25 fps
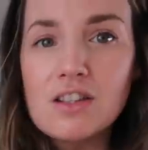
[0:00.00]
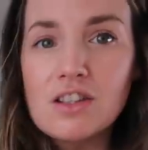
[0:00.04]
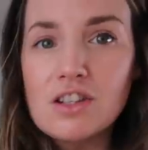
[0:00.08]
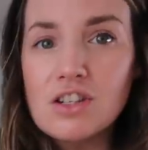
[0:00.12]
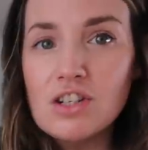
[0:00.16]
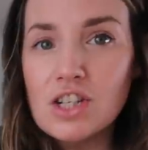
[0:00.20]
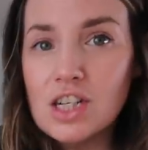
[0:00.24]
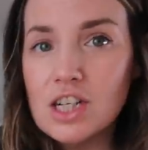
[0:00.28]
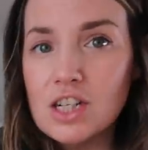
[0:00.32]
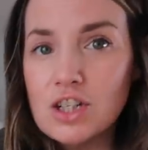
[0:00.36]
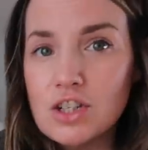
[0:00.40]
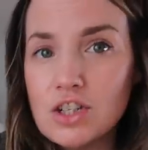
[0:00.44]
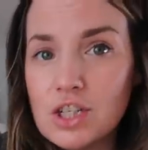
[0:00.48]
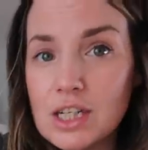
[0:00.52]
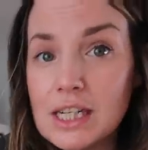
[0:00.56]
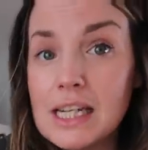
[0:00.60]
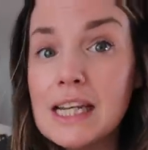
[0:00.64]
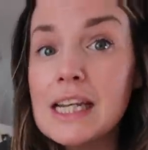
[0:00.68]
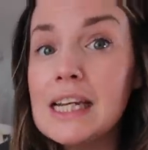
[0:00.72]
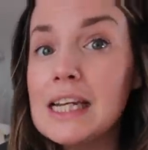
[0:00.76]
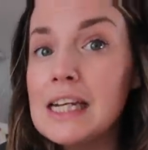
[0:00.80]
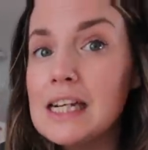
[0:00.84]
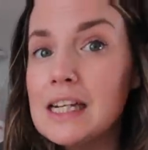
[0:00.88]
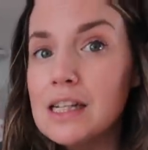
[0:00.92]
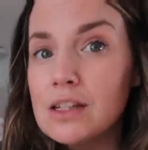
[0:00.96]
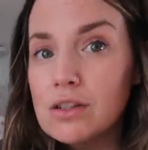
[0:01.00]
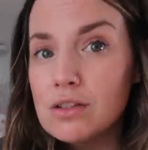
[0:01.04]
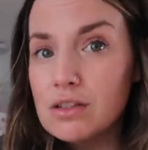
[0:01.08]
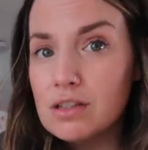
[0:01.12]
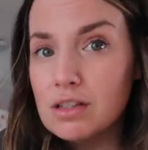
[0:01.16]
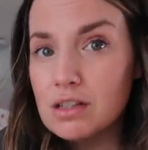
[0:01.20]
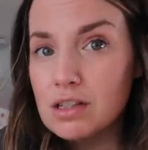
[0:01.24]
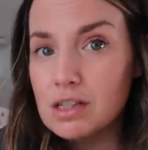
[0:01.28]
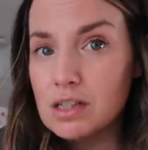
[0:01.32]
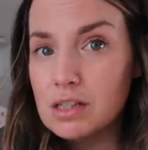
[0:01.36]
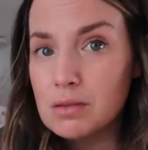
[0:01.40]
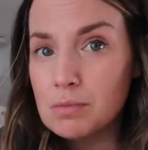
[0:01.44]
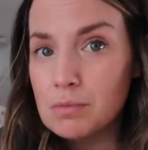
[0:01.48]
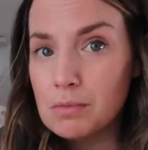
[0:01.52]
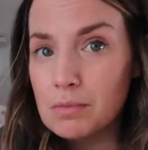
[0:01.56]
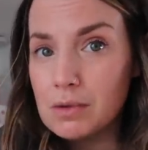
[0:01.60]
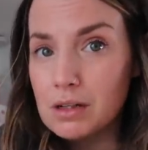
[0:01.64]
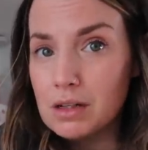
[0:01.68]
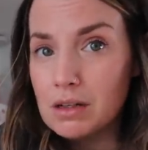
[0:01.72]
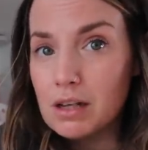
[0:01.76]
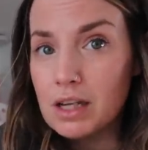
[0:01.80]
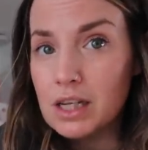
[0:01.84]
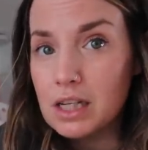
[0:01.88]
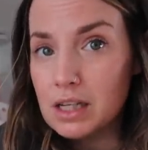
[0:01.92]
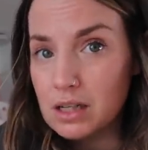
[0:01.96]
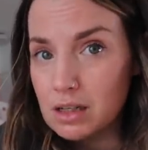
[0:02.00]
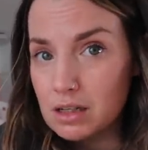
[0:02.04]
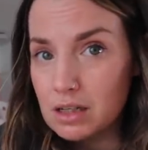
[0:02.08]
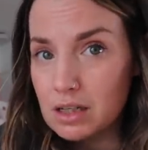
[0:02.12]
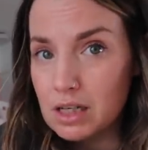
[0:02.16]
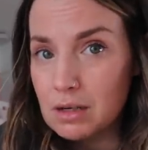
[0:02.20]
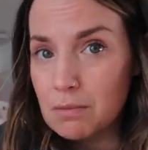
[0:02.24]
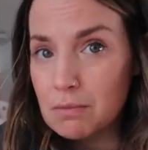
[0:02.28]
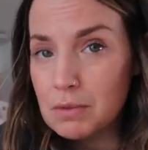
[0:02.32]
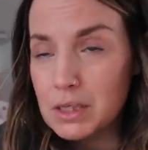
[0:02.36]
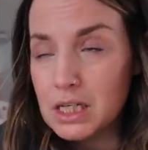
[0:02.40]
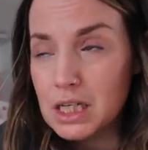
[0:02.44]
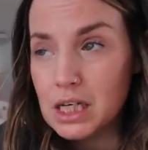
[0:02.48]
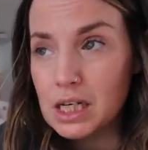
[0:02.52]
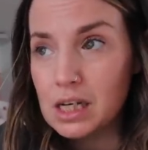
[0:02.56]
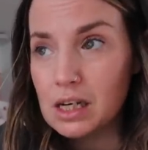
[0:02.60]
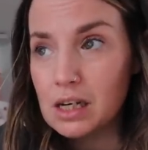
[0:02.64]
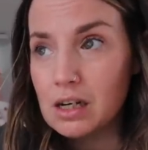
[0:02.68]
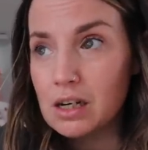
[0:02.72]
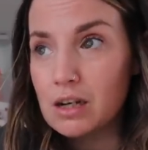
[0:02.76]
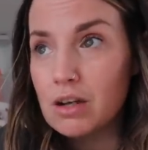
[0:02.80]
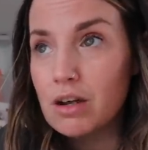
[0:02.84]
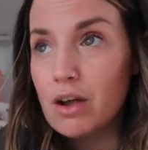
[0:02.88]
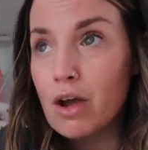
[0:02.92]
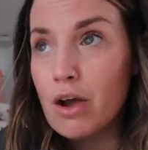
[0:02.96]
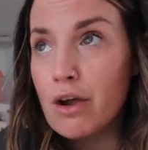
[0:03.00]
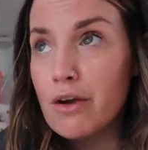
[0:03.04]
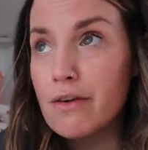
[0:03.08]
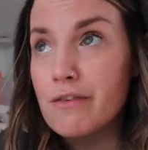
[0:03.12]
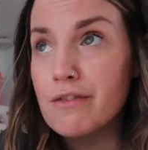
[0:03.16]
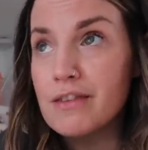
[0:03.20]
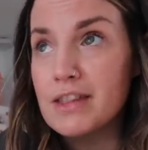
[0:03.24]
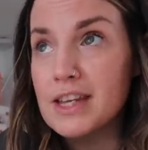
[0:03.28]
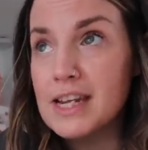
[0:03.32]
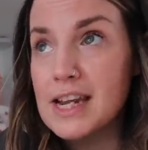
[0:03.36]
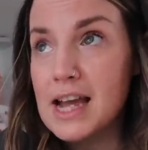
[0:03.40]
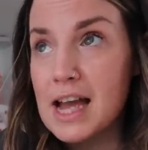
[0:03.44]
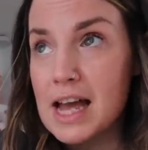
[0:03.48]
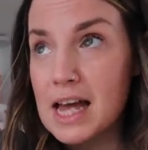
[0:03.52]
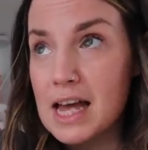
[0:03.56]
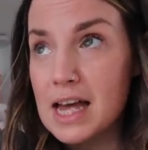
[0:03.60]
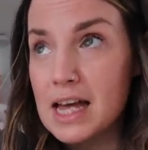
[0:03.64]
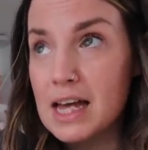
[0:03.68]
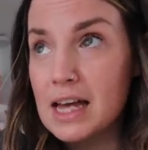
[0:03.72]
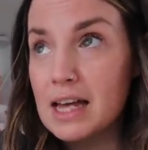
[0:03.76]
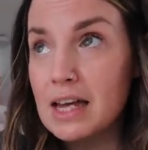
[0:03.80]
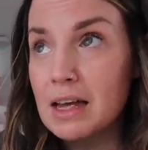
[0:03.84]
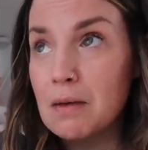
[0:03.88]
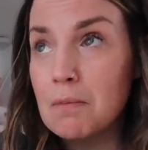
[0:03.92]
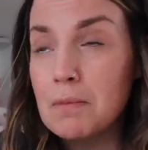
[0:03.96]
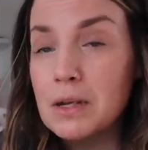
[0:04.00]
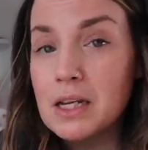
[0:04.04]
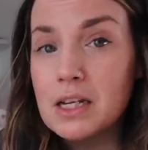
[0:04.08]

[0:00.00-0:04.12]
to the GHD Helios in particular over the air,